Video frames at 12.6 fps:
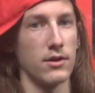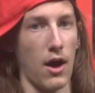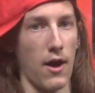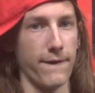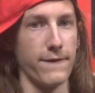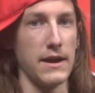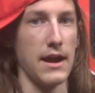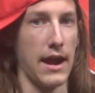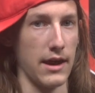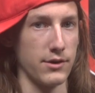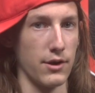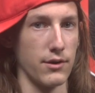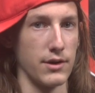Coffee
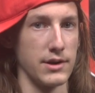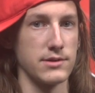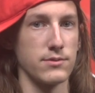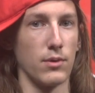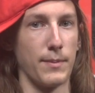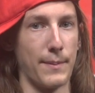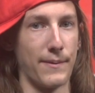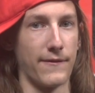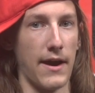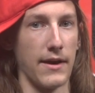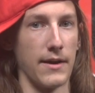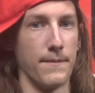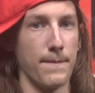and donuts will be
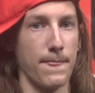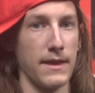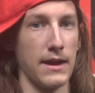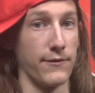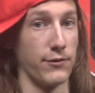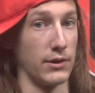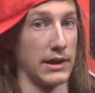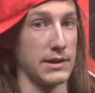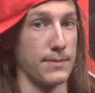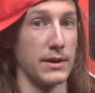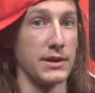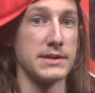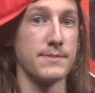provided. If you'd like to
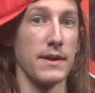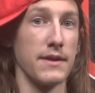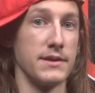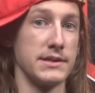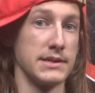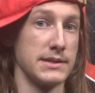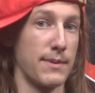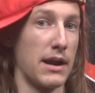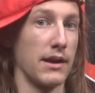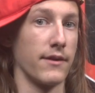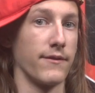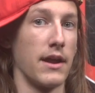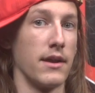participate in this
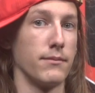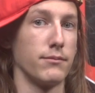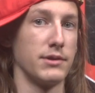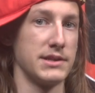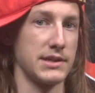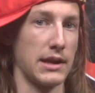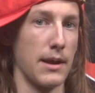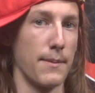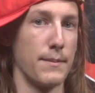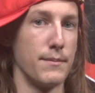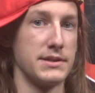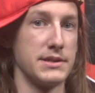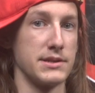inspiring event, please sign up
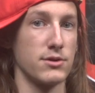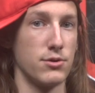in Mrs.